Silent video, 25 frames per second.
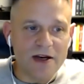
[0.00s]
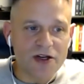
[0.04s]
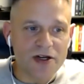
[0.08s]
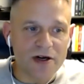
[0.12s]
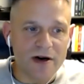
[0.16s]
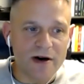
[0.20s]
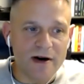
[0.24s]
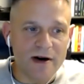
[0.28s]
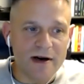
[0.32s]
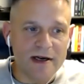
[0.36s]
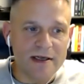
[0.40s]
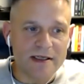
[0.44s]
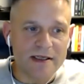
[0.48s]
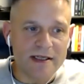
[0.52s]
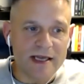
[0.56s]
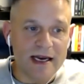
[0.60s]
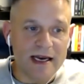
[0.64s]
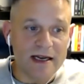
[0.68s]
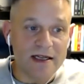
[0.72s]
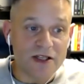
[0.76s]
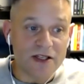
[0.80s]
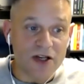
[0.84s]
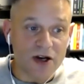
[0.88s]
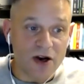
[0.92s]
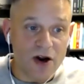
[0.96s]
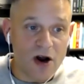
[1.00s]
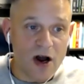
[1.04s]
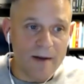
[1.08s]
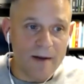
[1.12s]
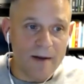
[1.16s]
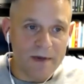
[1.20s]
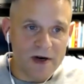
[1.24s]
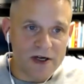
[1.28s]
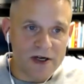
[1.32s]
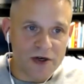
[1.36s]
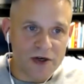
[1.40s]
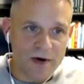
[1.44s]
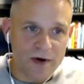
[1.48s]
sure is that it's
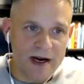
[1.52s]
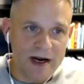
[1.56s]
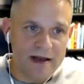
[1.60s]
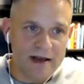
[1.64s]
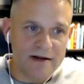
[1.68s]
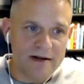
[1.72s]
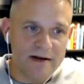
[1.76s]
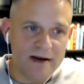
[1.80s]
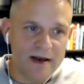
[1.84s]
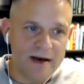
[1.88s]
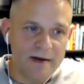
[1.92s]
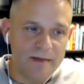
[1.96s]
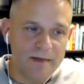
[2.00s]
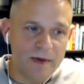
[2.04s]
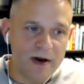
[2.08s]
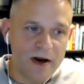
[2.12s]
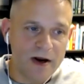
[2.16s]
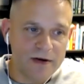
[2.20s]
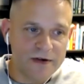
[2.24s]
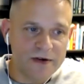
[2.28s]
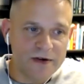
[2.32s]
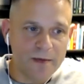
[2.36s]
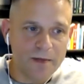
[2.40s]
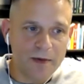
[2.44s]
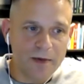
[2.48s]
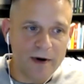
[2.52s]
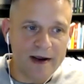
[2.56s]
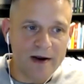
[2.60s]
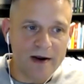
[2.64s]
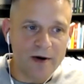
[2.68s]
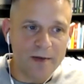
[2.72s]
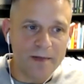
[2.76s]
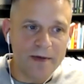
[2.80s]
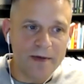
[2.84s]
accomplish oriented, but also bring your